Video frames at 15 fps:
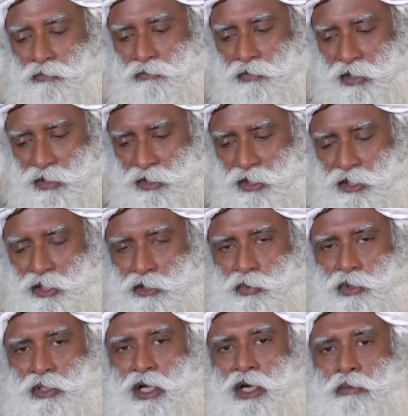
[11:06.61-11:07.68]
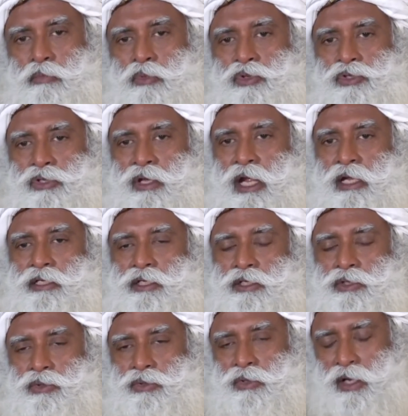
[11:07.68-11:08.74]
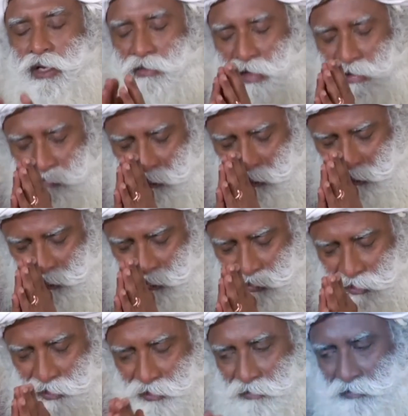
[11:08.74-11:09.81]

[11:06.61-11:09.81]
we treat it with utmost gratitude and reverence.